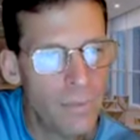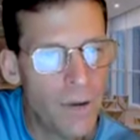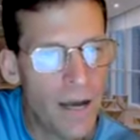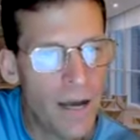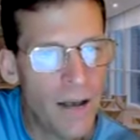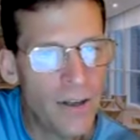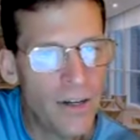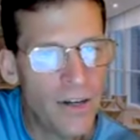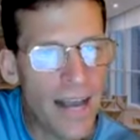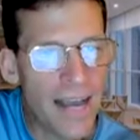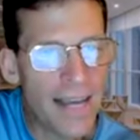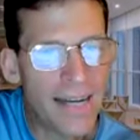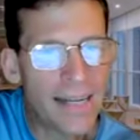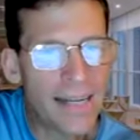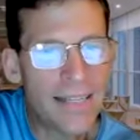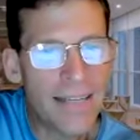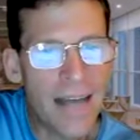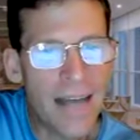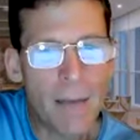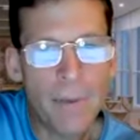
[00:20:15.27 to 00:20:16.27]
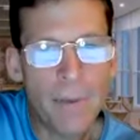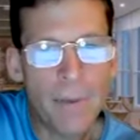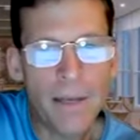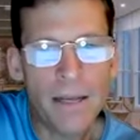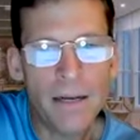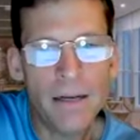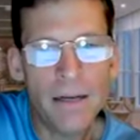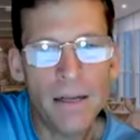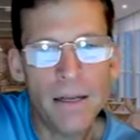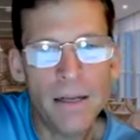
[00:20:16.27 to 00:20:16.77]
Well, you're not going to stop
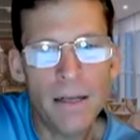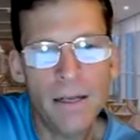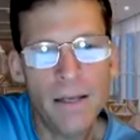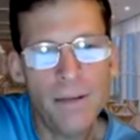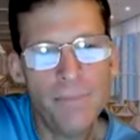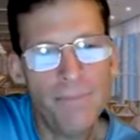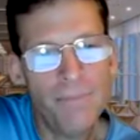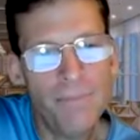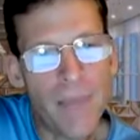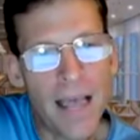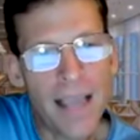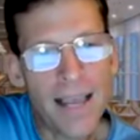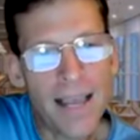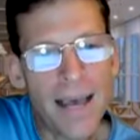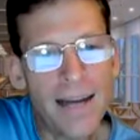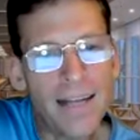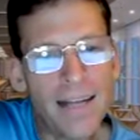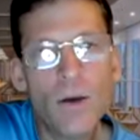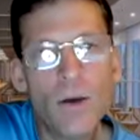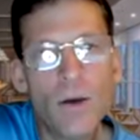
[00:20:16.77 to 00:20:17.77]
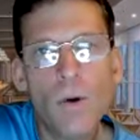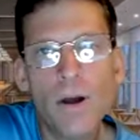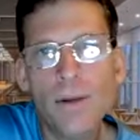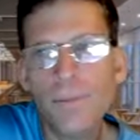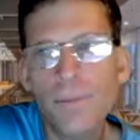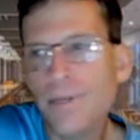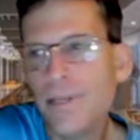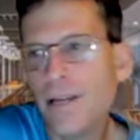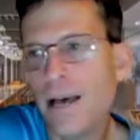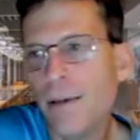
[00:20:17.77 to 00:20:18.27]
it, and I kind of don't
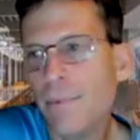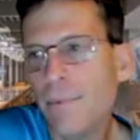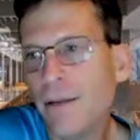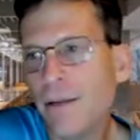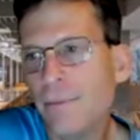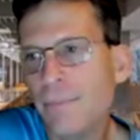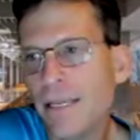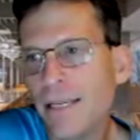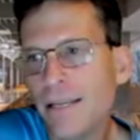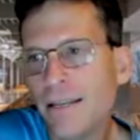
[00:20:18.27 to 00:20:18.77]
want them to stop it